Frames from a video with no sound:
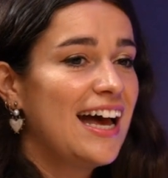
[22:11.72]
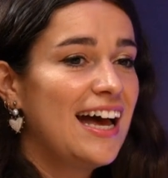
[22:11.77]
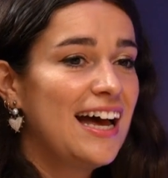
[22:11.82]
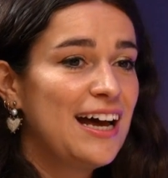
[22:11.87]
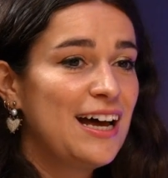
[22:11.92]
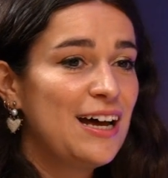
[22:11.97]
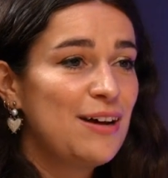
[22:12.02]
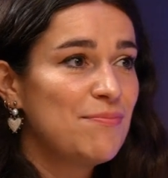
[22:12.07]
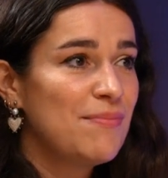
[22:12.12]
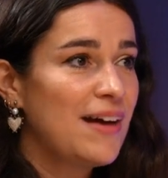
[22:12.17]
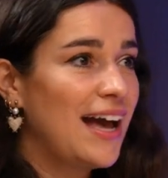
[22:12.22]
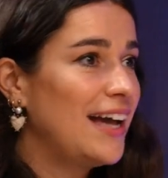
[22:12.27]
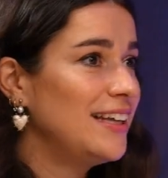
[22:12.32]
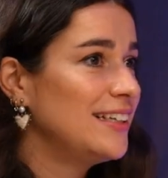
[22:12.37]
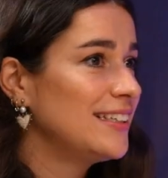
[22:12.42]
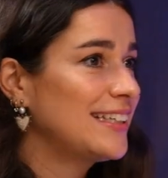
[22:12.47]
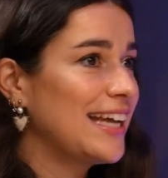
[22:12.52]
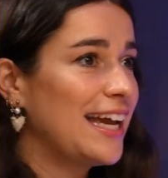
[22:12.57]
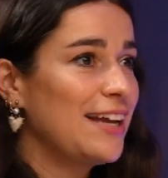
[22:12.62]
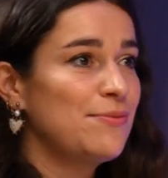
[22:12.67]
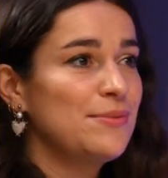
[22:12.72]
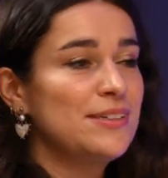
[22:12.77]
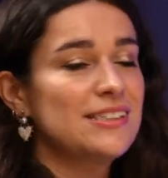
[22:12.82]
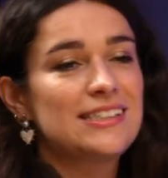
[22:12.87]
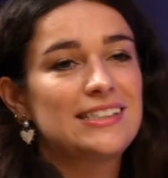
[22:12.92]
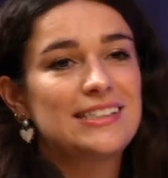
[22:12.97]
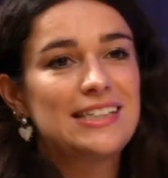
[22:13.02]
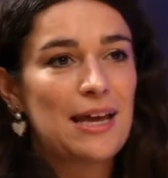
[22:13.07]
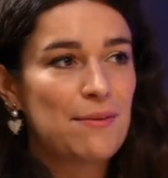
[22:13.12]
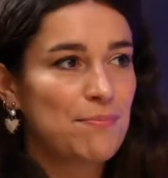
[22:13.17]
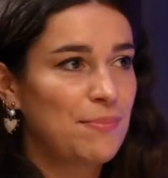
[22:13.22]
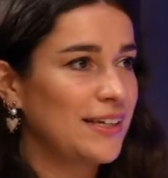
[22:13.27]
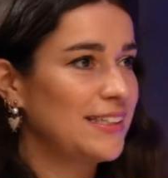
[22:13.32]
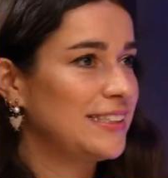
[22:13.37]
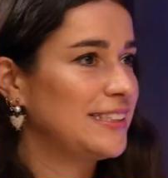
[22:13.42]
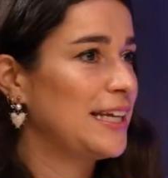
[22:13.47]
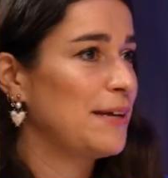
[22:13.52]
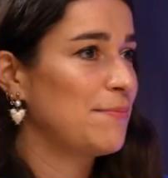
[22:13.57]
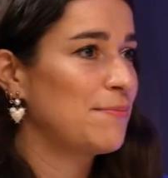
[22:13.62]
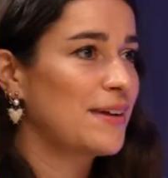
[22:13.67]
And it gave me a
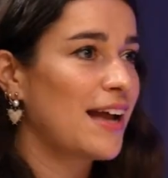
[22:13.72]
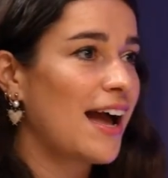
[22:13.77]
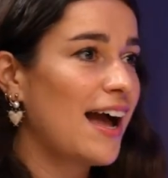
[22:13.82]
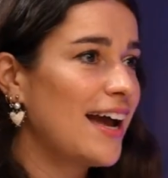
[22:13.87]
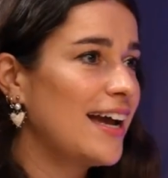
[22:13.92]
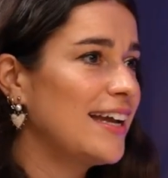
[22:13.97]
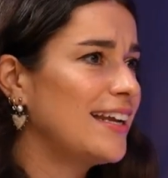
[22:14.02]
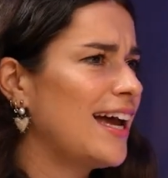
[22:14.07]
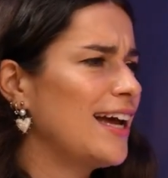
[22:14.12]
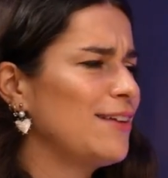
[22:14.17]
step-by-step guide.